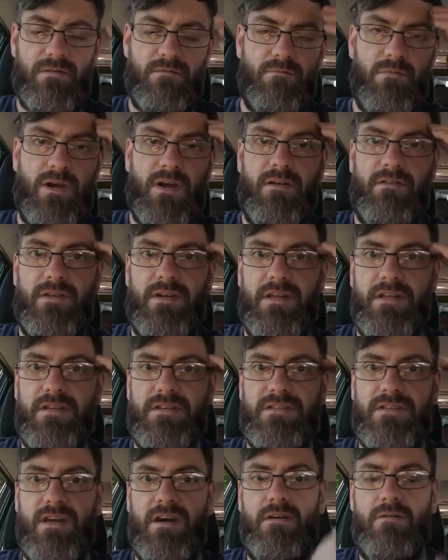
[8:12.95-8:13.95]
We have another
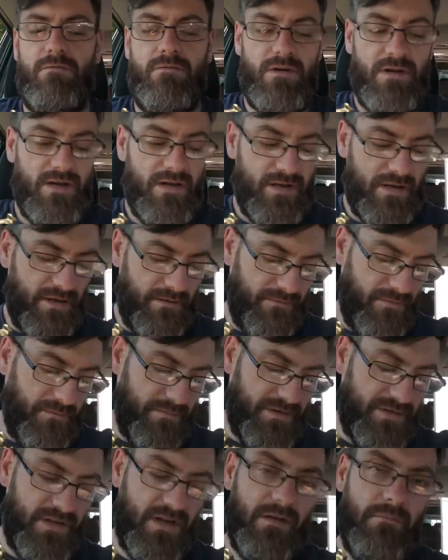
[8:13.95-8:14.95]
sow, come from
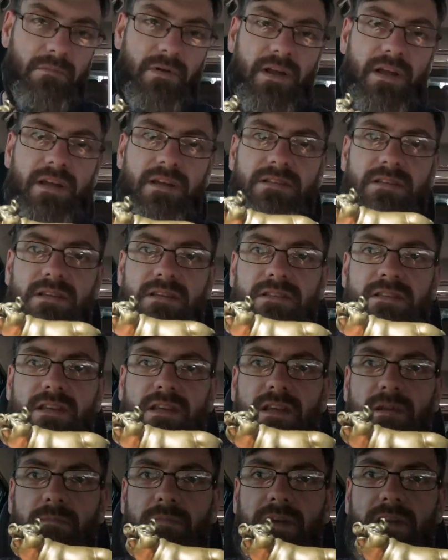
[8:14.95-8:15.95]
the same place as
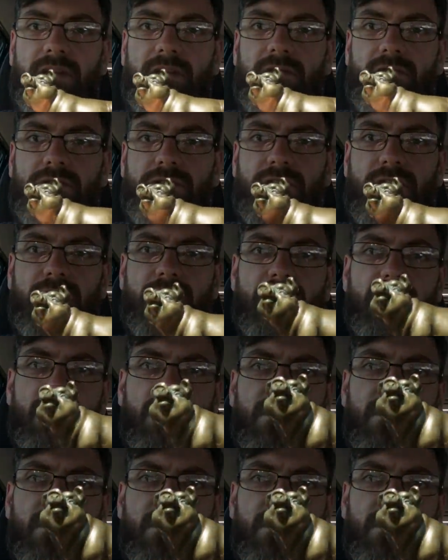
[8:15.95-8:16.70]
the pin cushion.